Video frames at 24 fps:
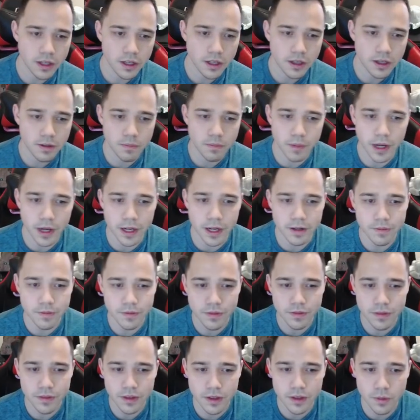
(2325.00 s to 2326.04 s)
But
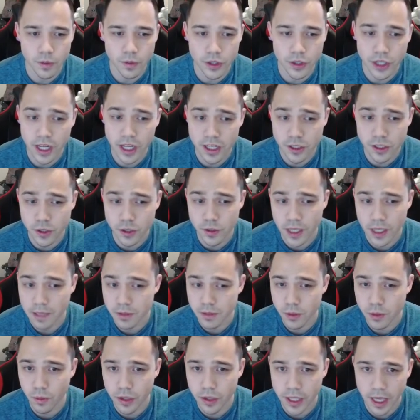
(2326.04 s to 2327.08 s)
when you get it 2 times in
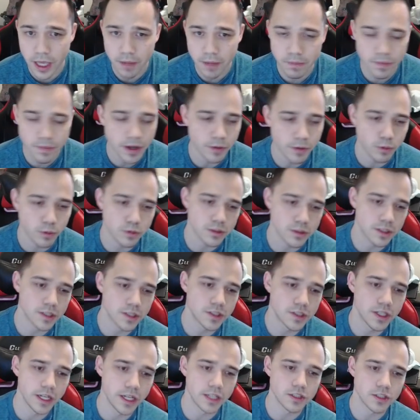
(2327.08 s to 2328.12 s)
1 game, everyone's gonna
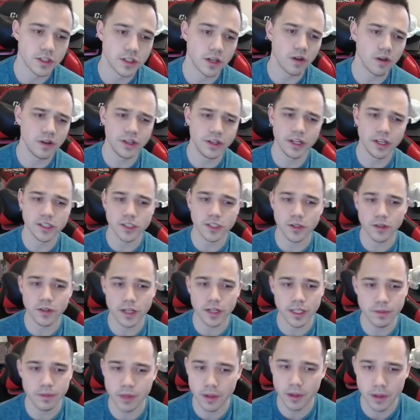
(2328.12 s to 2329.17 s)
say it's like, oh, you get so lucky,
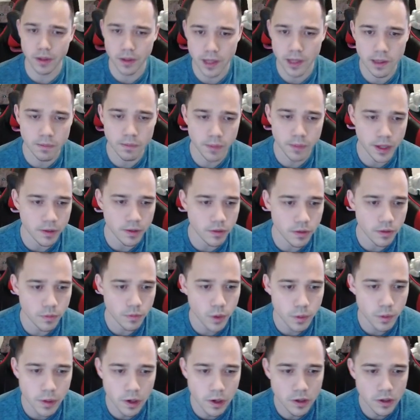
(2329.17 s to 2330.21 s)
blah blah blah. But what
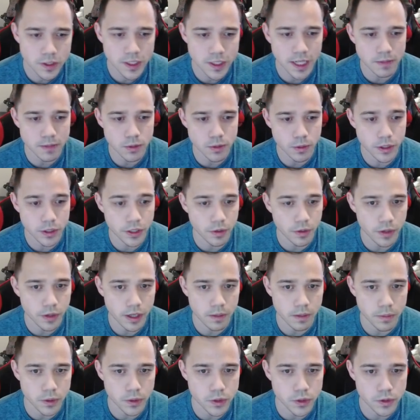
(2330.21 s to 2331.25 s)
about all these games where you don't get a
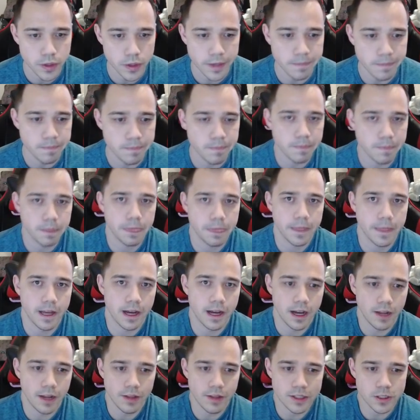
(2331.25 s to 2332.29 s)
boost, right?
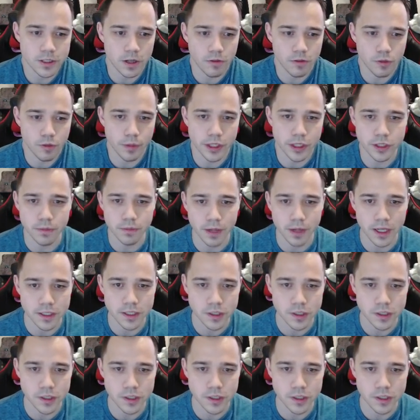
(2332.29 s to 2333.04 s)
And that's confirmation bias.